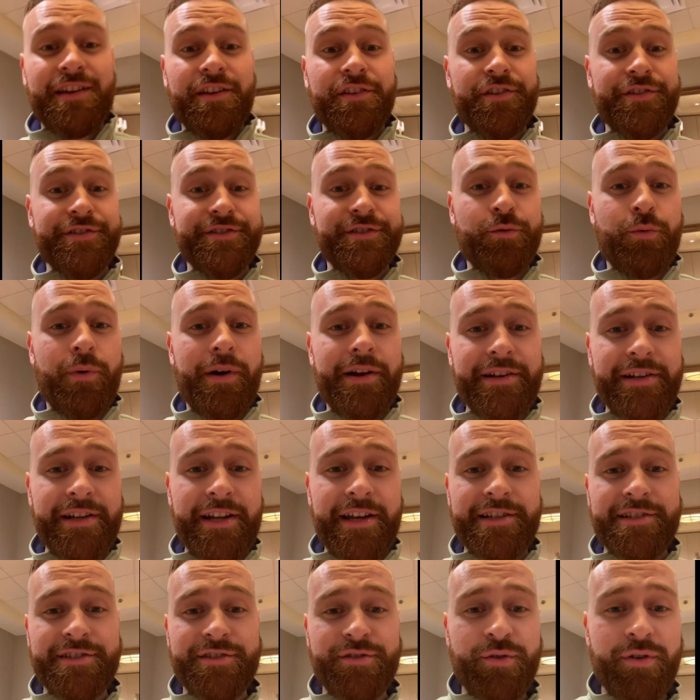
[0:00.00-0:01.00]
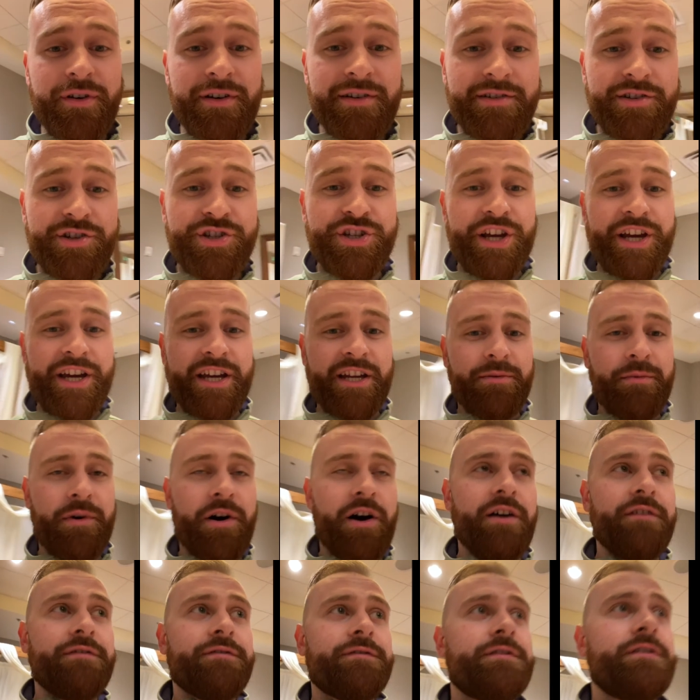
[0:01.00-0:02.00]
There's a wedding next door, shaking them
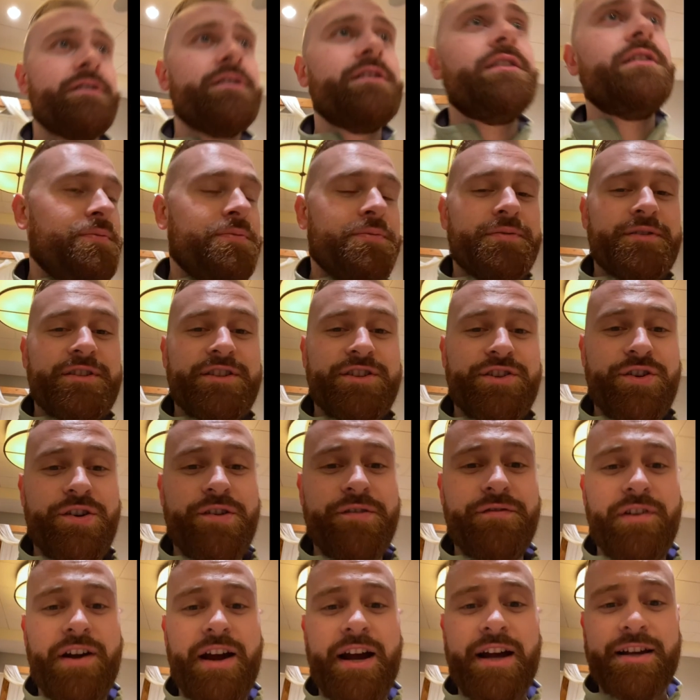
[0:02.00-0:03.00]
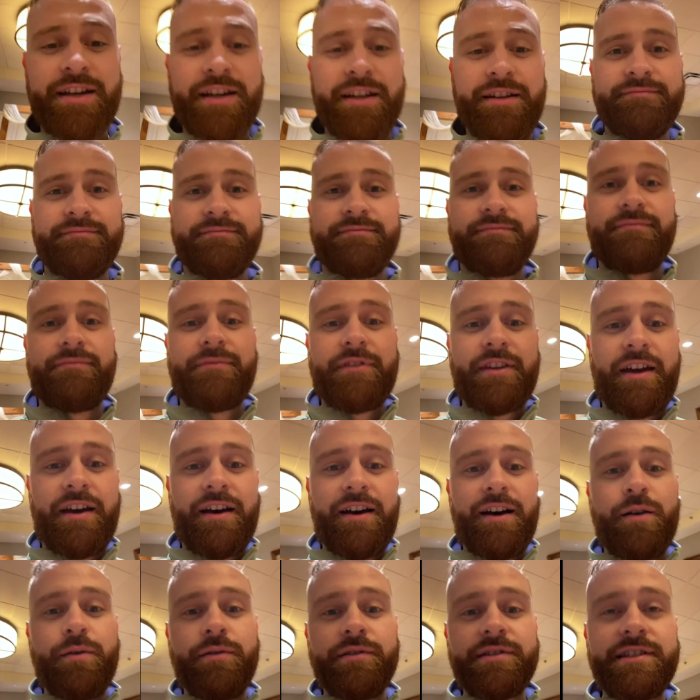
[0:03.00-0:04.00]
off. It's nerve wracking.
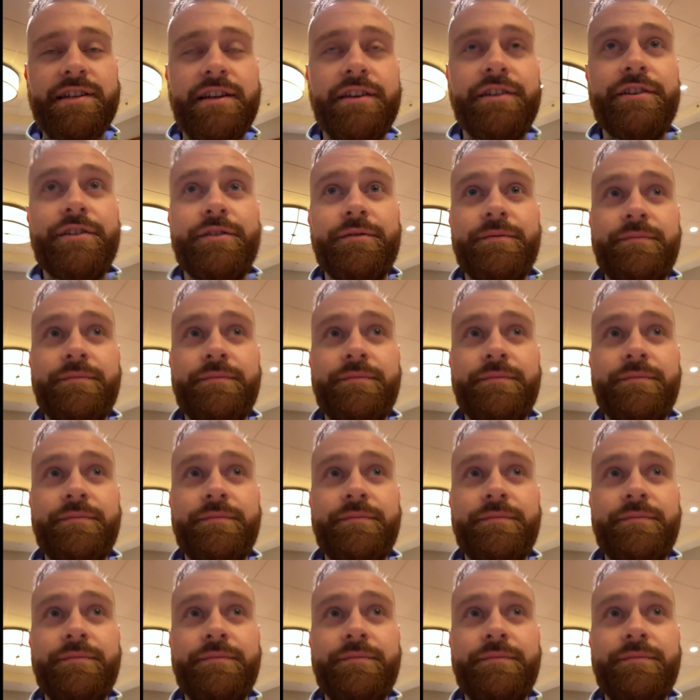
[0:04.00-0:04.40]
I will tell you,